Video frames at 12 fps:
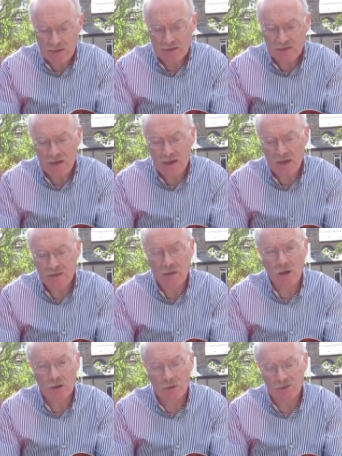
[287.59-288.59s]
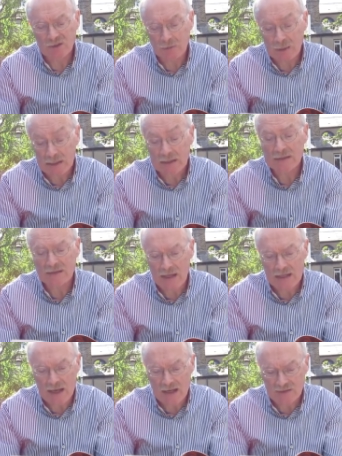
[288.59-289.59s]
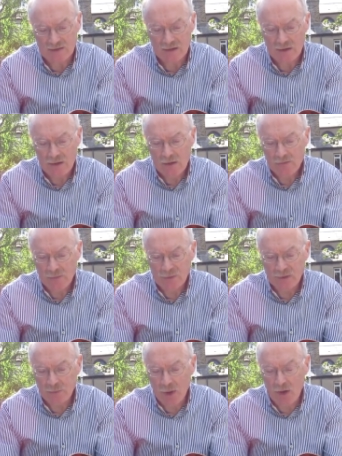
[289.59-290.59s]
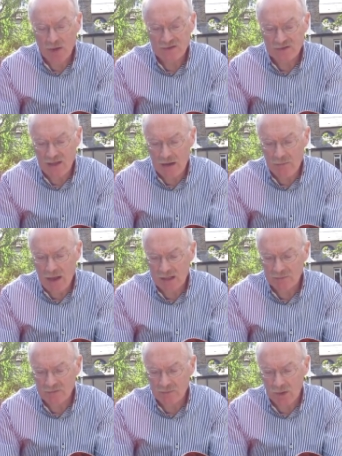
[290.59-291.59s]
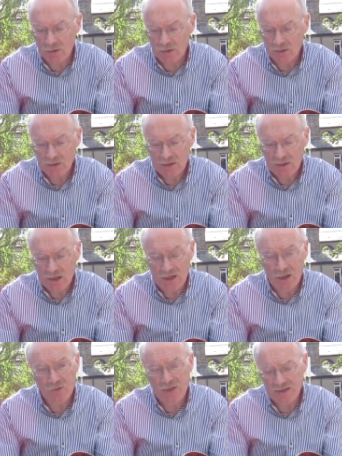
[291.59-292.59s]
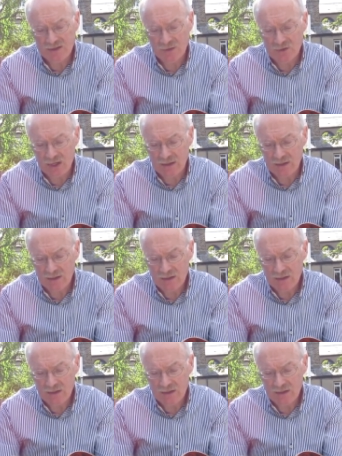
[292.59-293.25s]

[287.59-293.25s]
Say yes, thought Lucy. Please say yes. There was a pause, then Packham spoke. I don't think so, Jake.